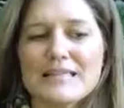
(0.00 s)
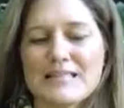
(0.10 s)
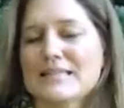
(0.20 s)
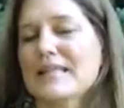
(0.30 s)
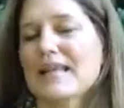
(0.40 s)

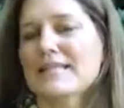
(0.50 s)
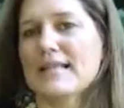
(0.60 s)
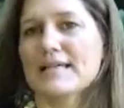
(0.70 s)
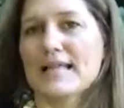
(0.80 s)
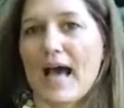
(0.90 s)
this is an
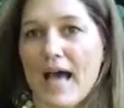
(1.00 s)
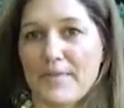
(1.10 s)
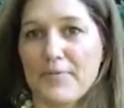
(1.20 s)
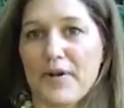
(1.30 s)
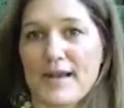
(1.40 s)
exercise that
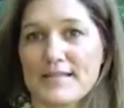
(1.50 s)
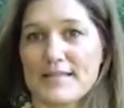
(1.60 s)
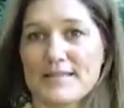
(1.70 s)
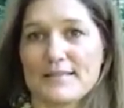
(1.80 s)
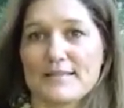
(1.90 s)
I
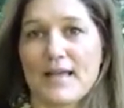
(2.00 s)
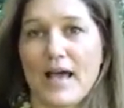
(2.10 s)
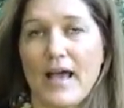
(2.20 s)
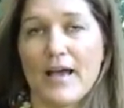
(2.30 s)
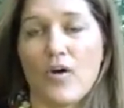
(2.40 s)
practice,
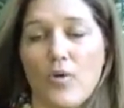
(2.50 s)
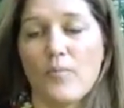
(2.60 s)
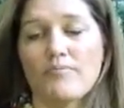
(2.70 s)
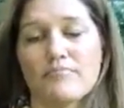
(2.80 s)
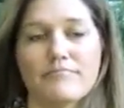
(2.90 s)
I hope,
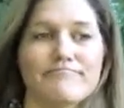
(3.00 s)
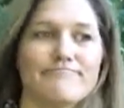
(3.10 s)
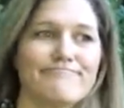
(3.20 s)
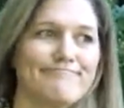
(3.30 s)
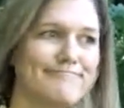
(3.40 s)

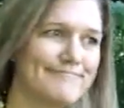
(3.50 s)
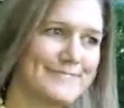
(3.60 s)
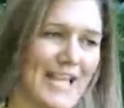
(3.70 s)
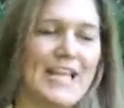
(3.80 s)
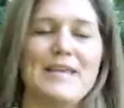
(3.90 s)

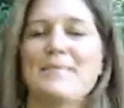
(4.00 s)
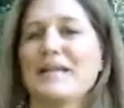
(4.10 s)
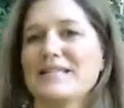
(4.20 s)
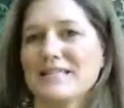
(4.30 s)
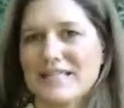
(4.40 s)
daily,
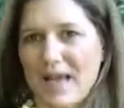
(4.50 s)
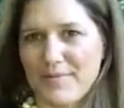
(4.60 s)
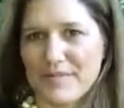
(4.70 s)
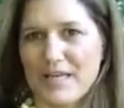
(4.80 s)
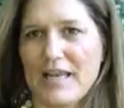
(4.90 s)
but it doesn't
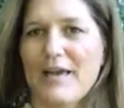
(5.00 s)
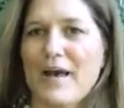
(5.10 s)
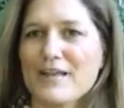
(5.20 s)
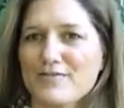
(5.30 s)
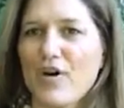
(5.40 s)
happen daily,
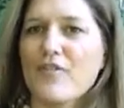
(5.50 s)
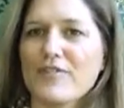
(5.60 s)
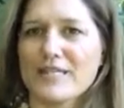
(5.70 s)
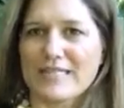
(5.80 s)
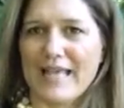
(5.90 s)
as
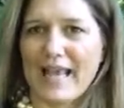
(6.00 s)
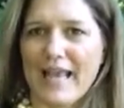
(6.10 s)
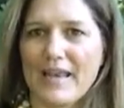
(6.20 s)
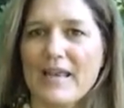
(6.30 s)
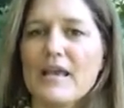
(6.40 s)
often as I
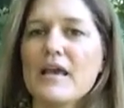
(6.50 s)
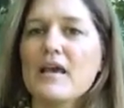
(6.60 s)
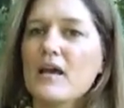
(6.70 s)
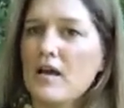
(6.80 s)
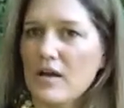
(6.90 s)
can,
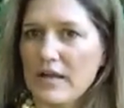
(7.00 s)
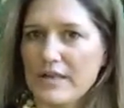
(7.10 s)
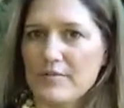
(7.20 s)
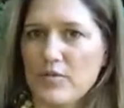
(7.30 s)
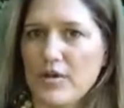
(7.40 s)
early
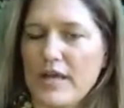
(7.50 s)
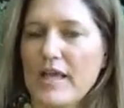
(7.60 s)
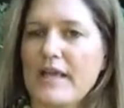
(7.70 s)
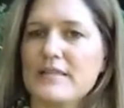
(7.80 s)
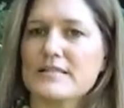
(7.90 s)
in the morning.
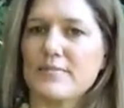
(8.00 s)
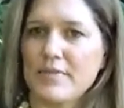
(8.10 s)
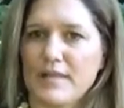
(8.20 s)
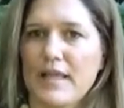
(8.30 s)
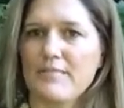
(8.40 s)
And it's
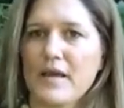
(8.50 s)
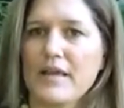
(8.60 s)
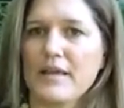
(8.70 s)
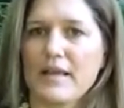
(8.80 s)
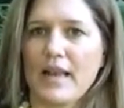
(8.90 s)
something that
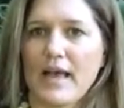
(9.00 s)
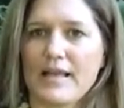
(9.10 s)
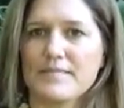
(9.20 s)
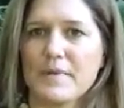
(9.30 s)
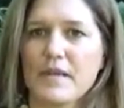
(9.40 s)
my
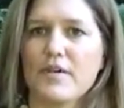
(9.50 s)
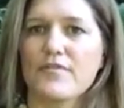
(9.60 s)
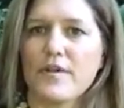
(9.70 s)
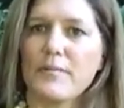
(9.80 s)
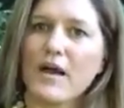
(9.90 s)
clients, many
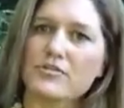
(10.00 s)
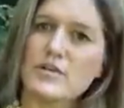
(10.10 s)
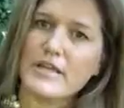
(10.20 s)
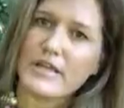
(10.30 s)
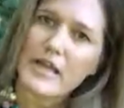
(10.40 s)
of them,
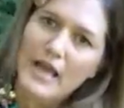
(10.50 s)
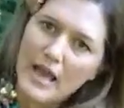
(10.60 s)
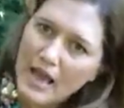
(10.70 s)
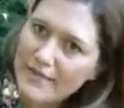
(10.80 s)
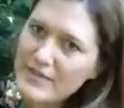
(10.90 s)
actually
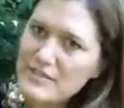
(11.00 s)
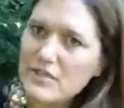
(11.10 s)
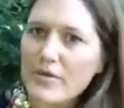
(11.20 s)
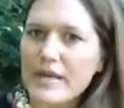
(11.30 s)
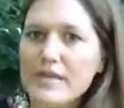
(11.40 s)
have
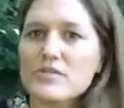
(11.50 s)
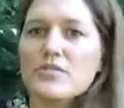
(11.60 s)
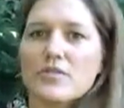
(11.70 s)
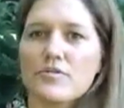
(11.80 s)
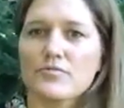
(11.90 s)
integrated
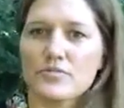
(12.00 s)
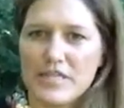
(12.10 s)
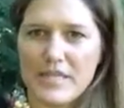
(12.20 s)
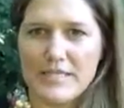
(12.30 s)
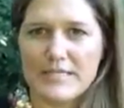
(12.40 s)
into their
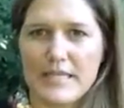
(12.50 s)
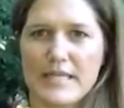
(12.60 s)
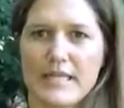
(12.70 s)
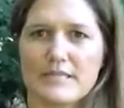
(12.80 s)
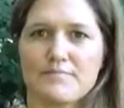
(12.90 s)
routines, and
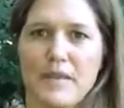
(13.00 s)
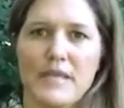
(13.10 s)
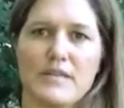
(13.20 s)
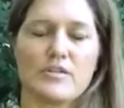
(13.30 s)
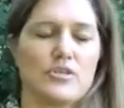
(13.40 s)
it has
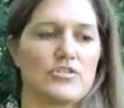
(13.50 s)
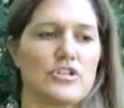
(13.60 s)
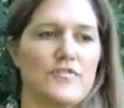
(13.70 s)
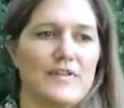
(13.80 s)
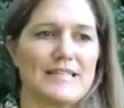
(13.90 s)
made a huge
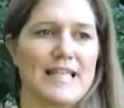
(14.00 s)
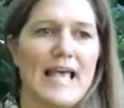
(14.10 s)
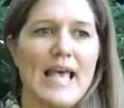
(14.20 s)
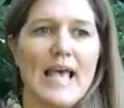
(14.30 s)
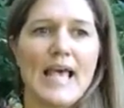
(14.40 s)
difference,
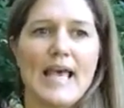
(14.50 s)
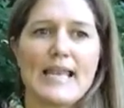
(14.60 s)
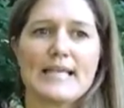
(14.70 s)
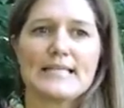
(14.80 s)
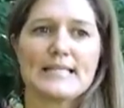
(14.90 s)

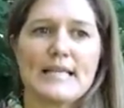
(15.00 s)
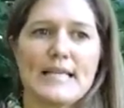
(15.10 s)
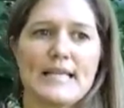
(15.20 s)
and is